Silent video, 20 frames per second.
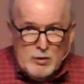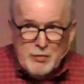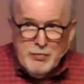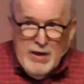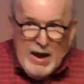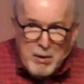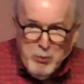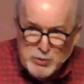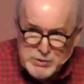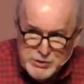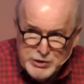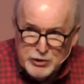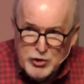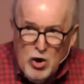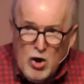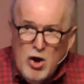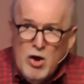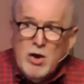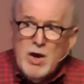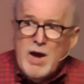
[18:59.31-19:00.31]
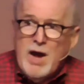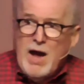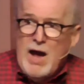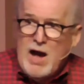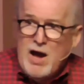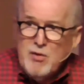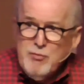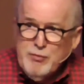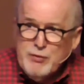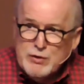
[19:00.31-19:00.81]
That was the call
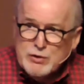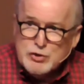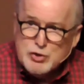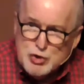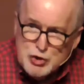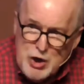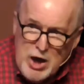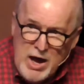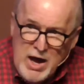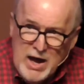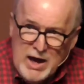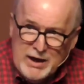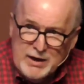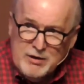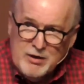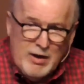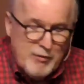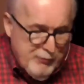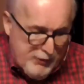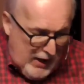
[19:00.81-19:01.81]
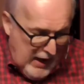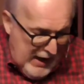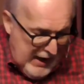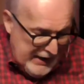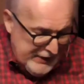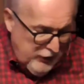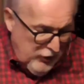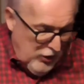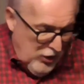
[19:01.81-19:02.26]
of John, of God